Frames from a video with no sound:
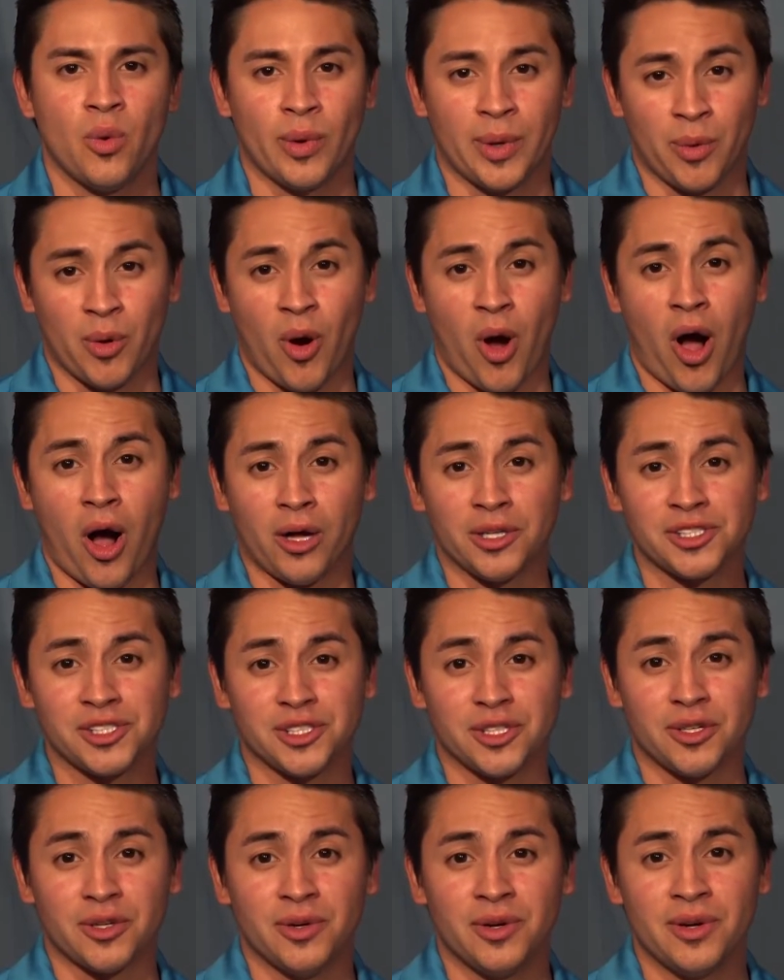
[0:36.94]
We will
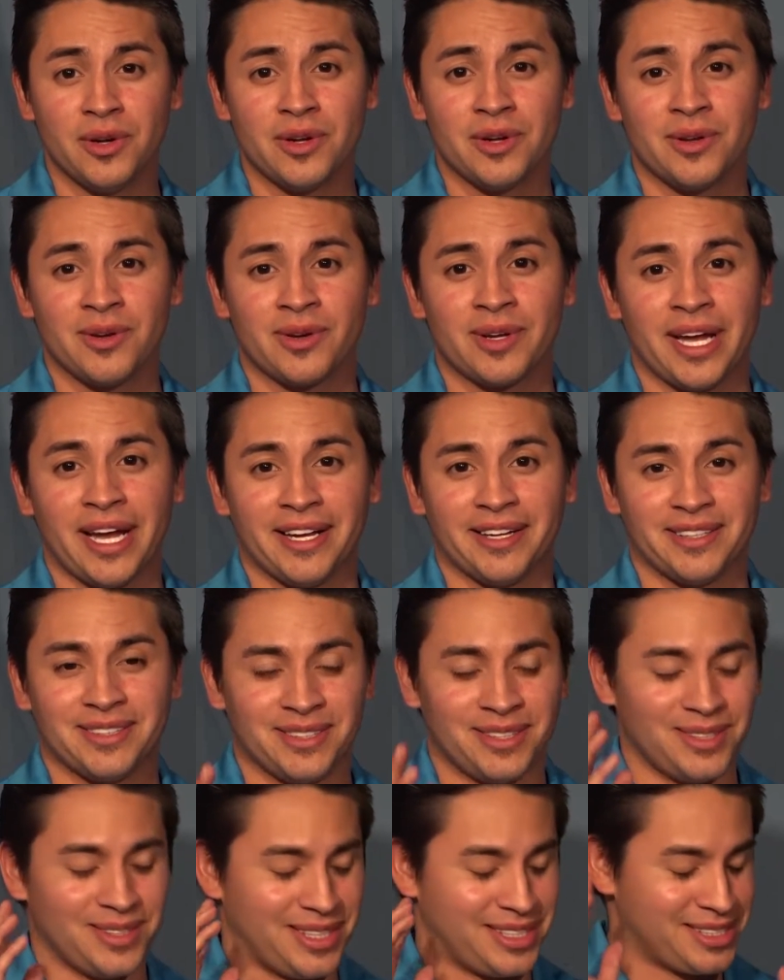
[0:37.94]
also, okay,
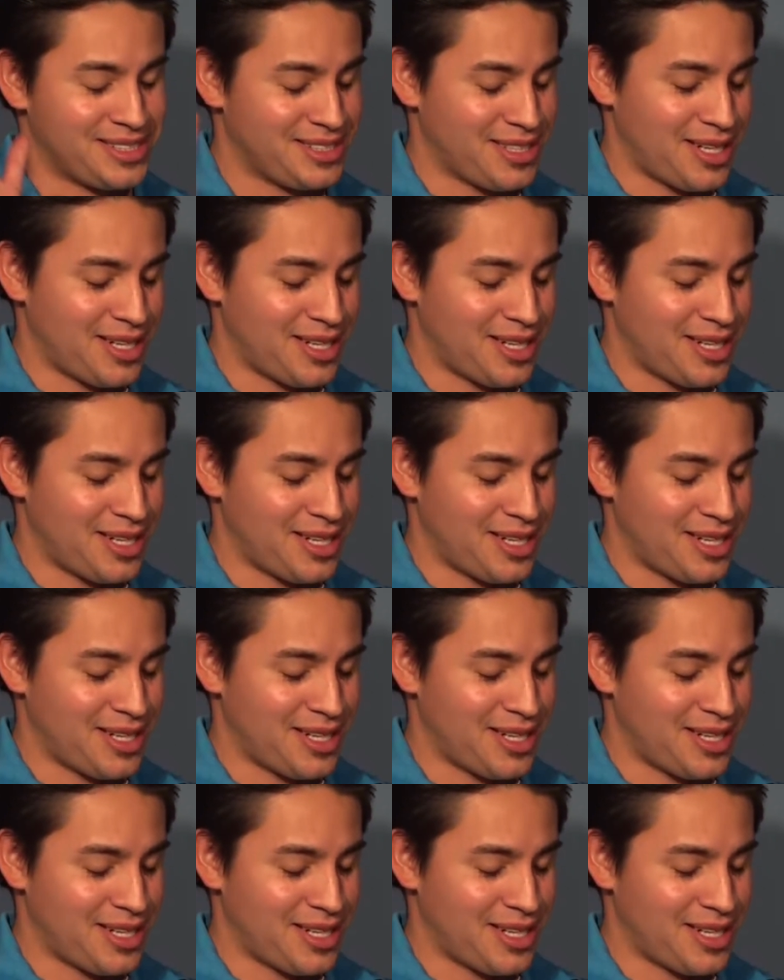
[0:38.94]
hold on,